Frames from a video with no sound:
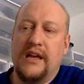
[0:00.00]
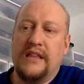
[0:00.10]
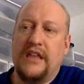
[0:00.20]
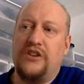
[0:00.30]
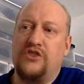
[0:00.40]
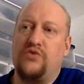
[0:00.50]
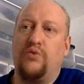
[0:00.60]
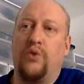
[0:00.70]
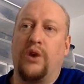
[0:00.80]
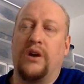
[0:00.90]
They just
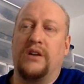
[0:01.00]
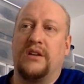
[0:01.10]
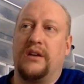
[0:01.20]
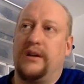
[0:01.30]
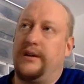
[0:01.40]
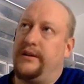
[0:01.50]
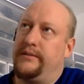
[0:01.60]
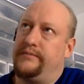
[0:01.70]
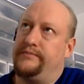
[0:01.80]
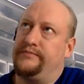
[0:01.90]
weren't,
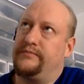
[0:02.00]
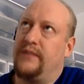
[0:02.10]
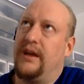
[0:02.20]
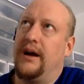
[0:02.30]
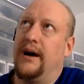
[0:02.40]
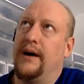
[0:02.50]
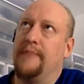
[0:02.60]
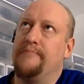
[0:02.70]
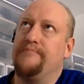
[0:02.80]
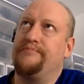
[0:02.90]
even